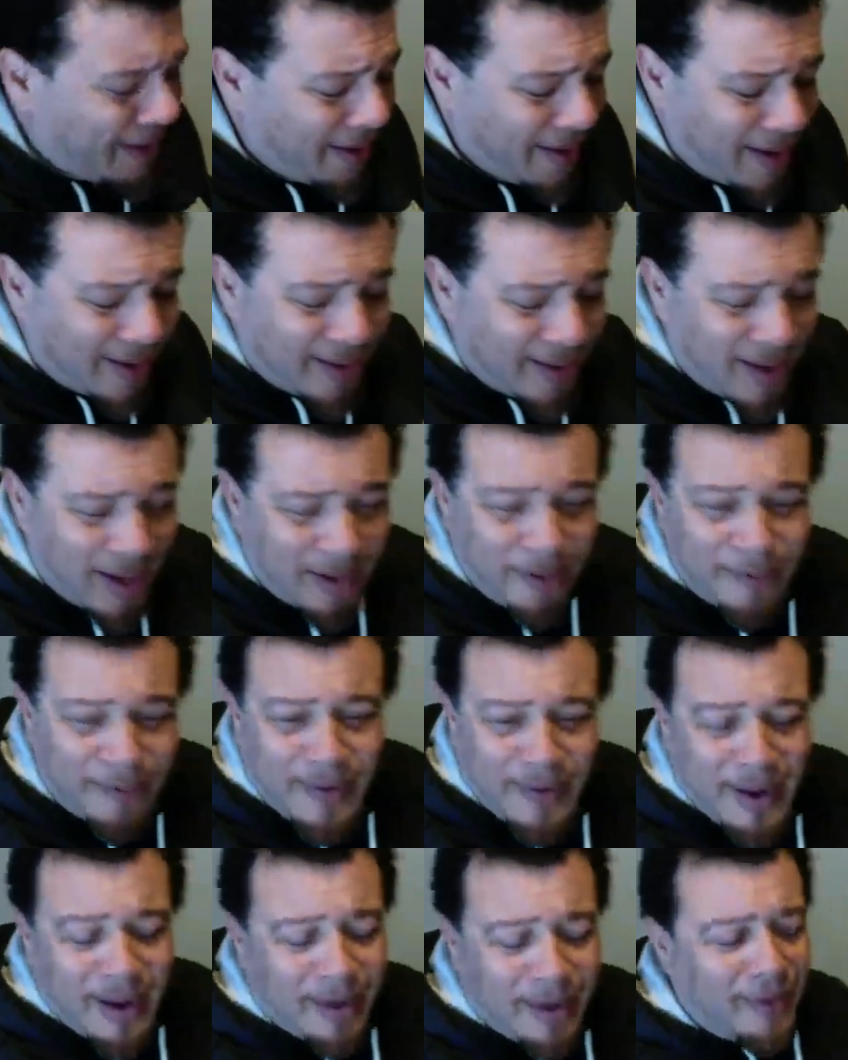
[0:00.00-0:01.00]
You got
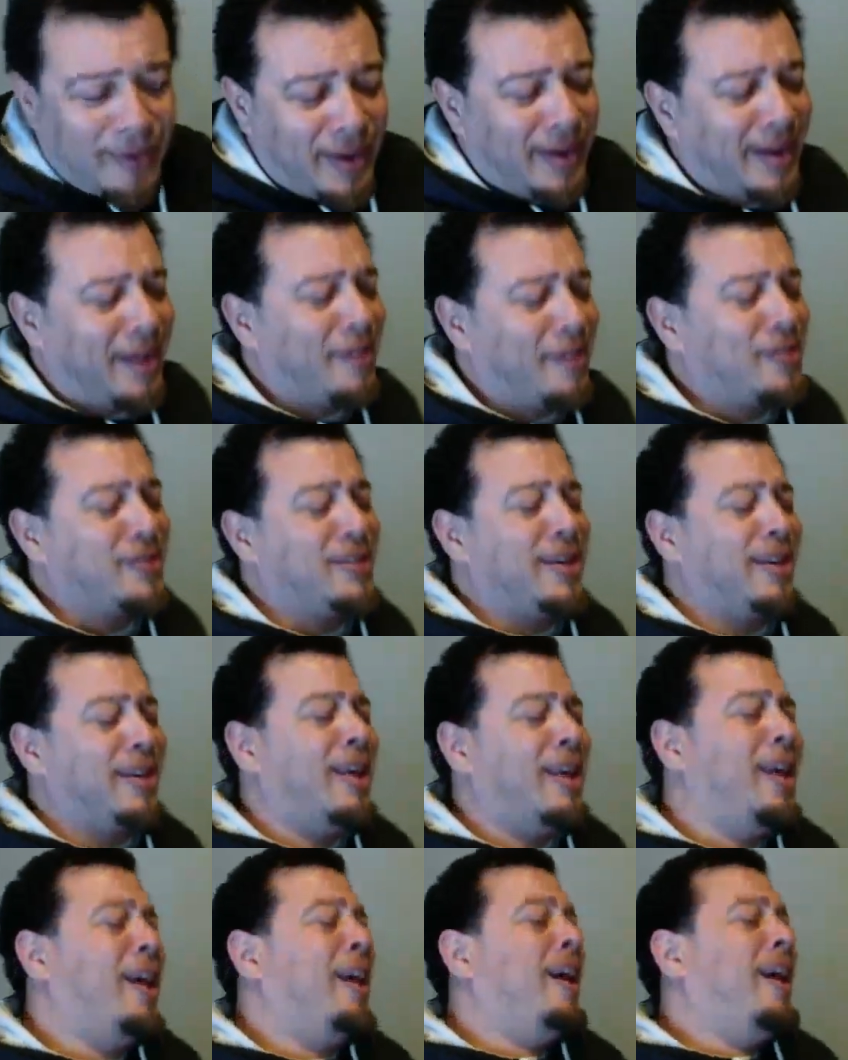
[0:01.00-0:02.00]
9,500.
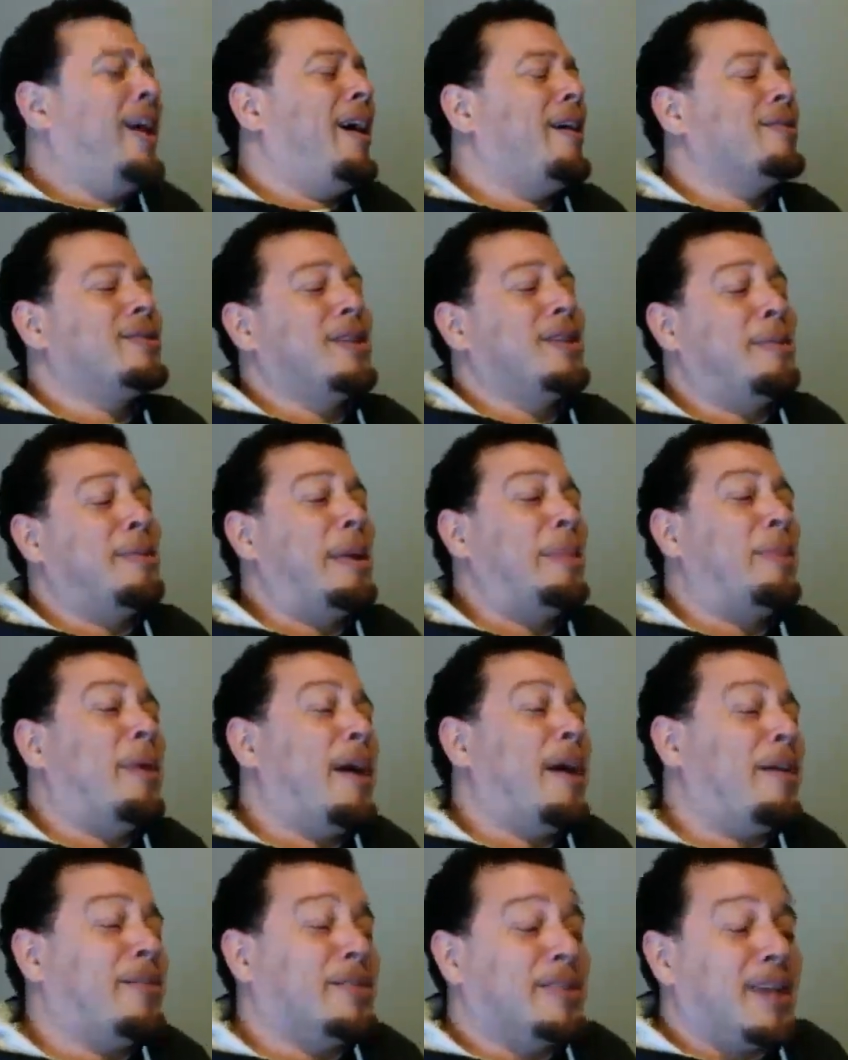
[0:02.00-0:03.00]
I've seen people
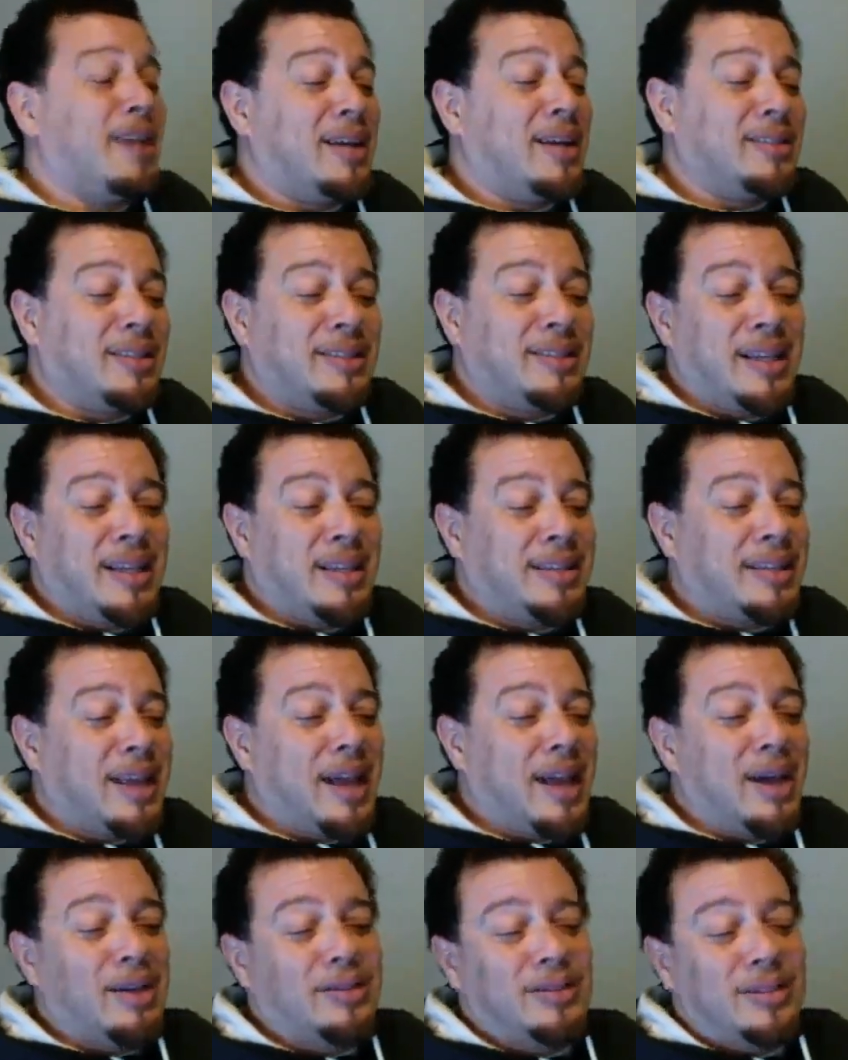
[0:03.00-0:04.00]
advertising
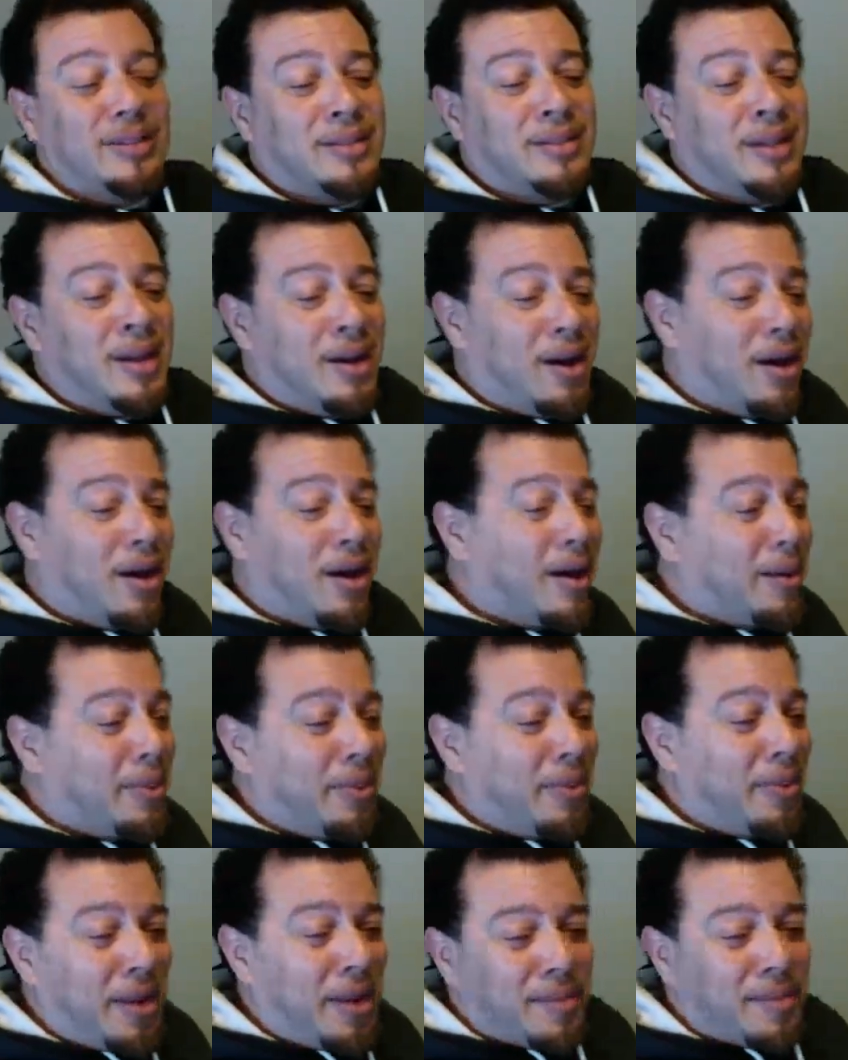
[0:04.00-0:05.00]
10,000
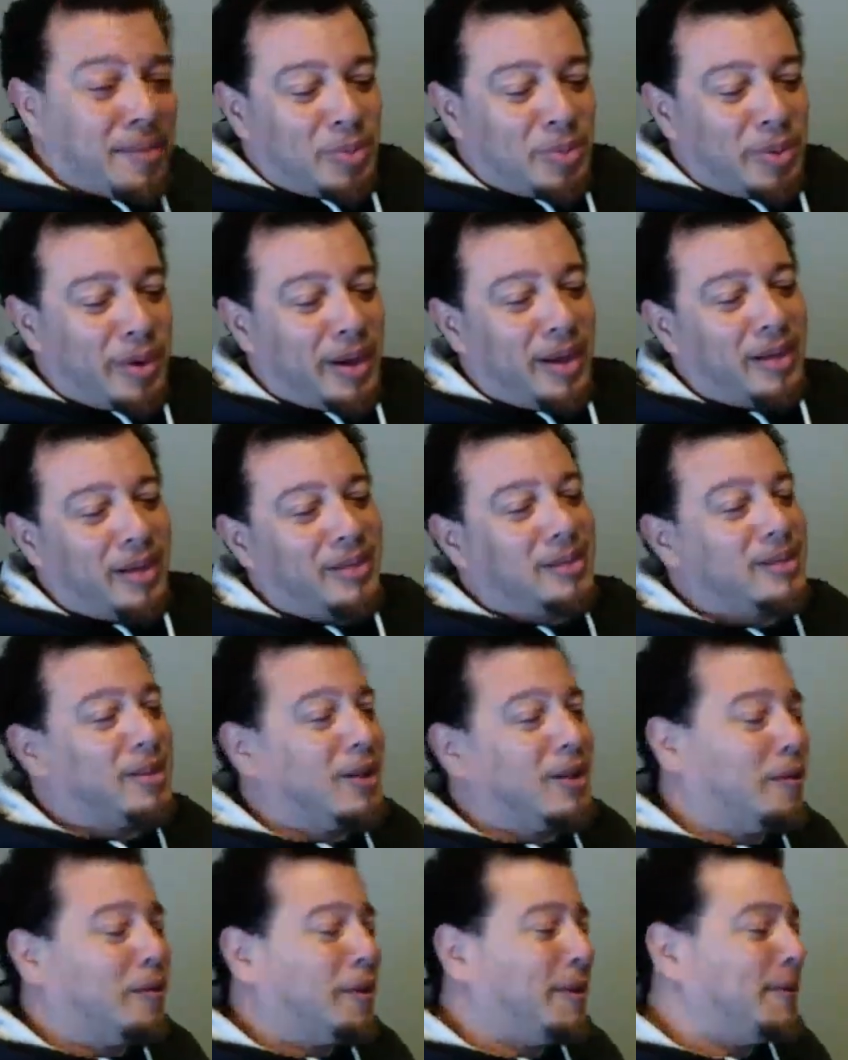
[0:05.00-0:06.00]
RPM springs. You
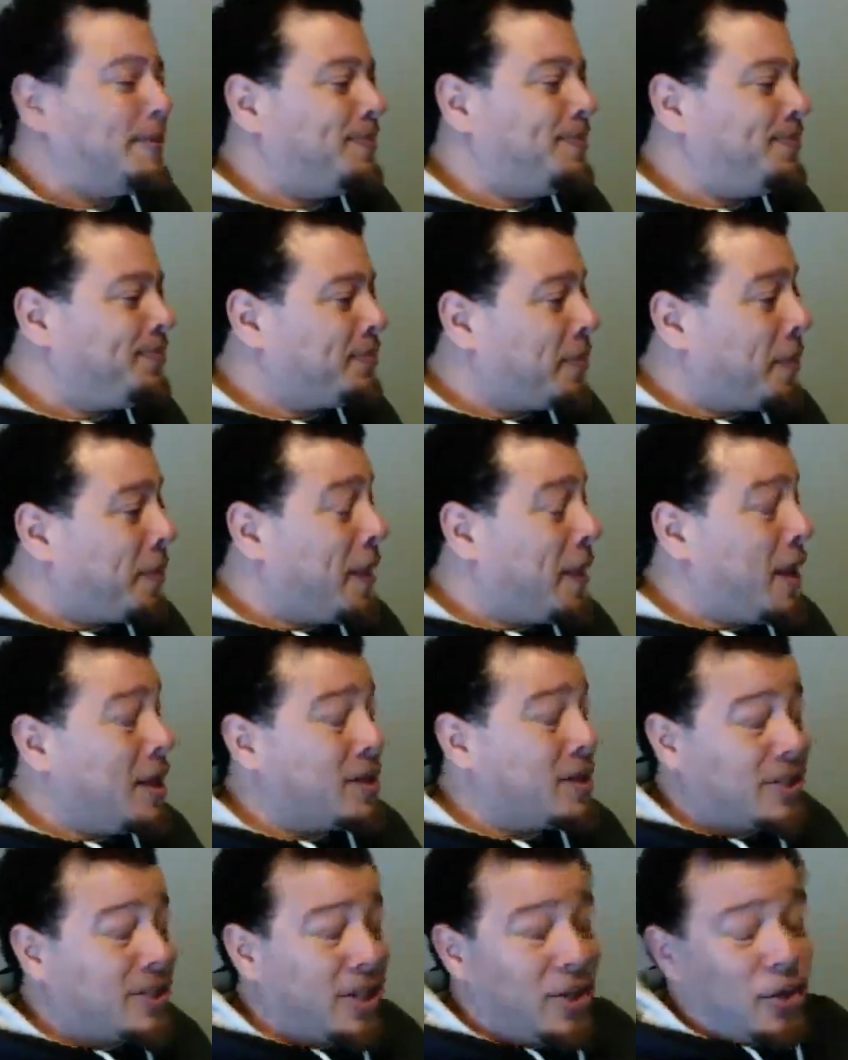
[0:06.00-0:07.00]
know what I mean?
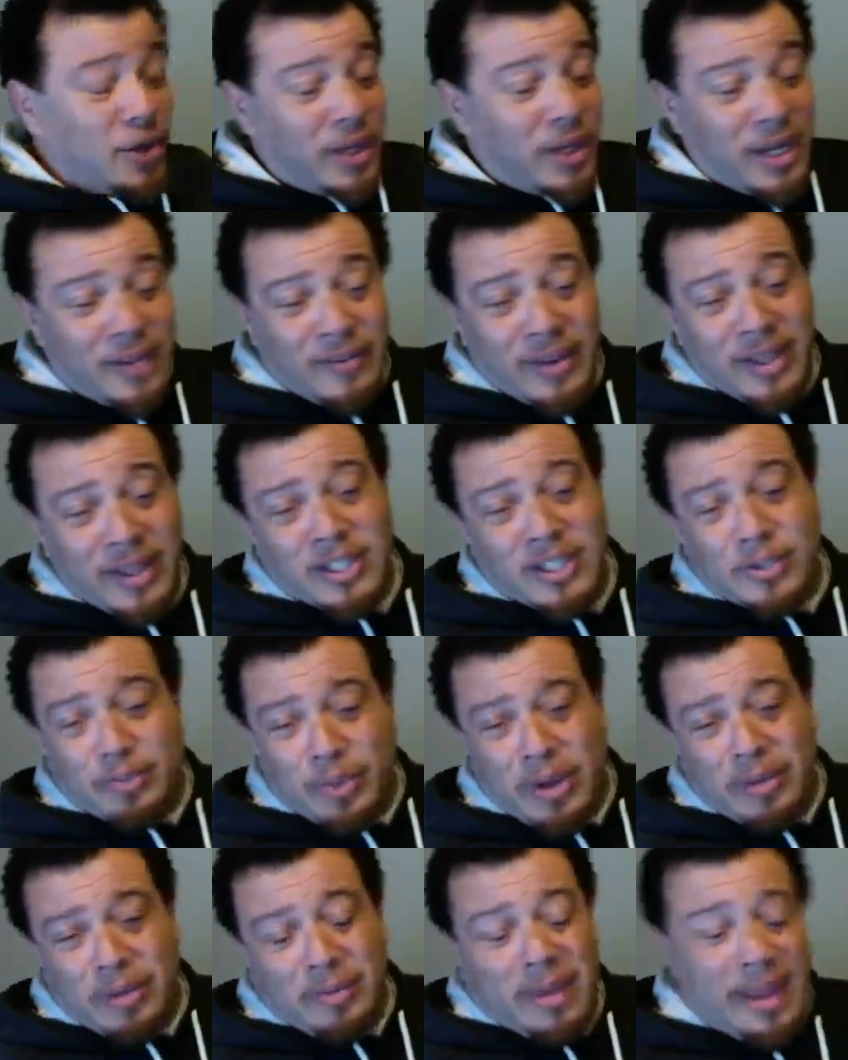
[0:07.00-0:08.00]
Shit, you can even get a
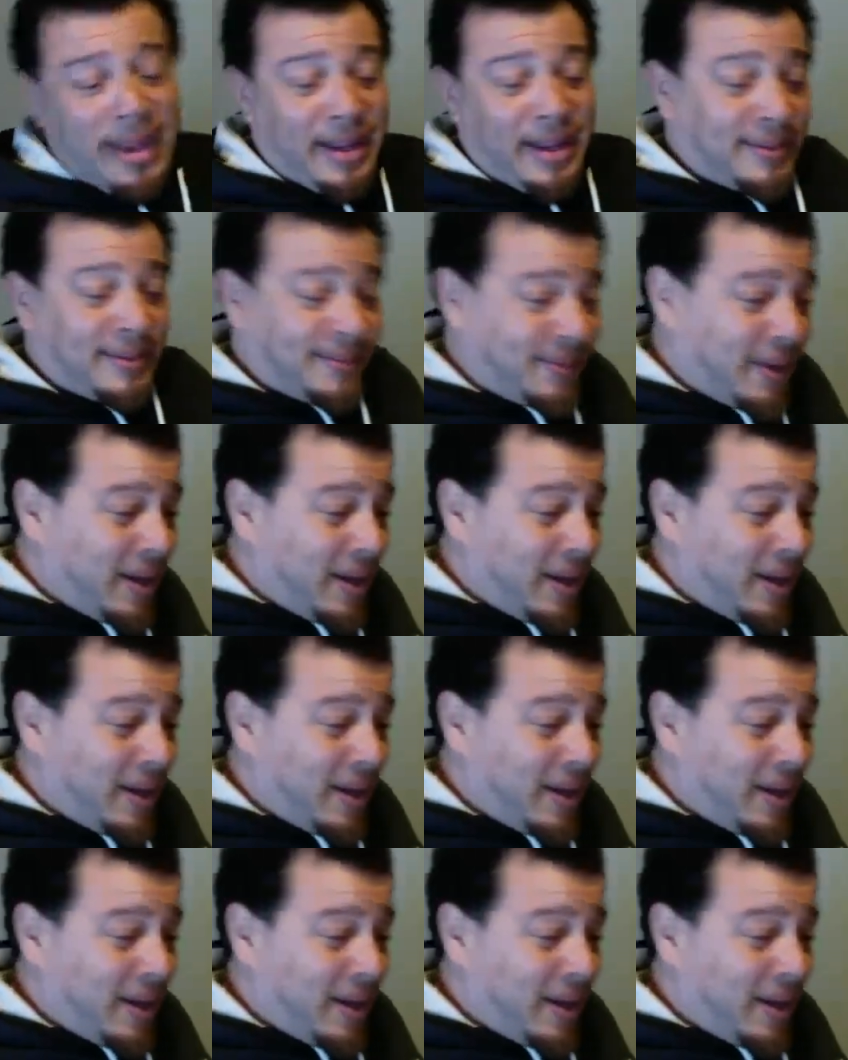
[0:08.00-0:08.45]
spring made.